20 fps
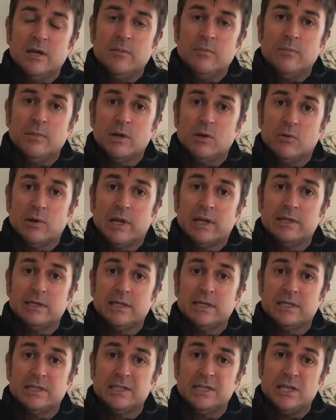
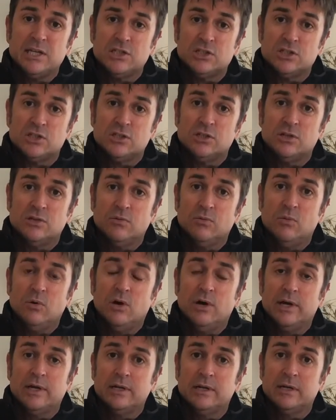minerality and texture to the
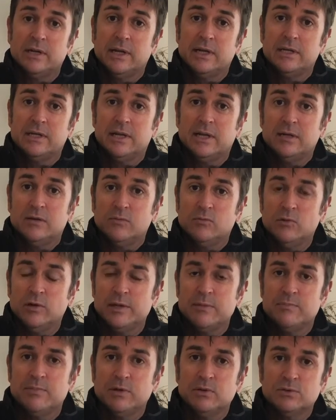wine and
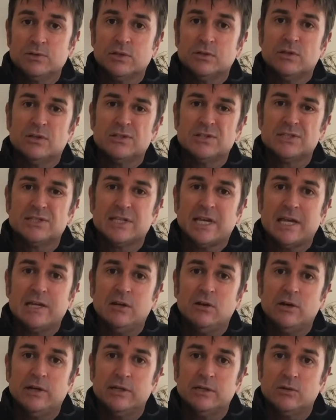really builds on those
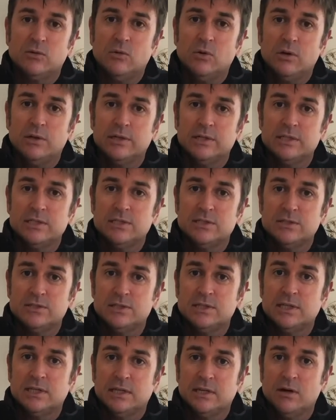saline qualities that you
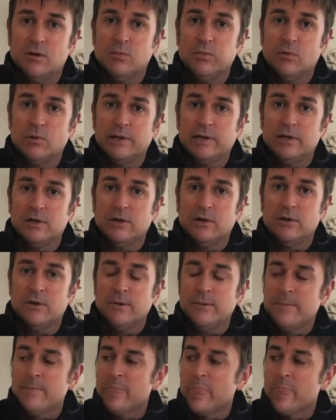see in Albarino.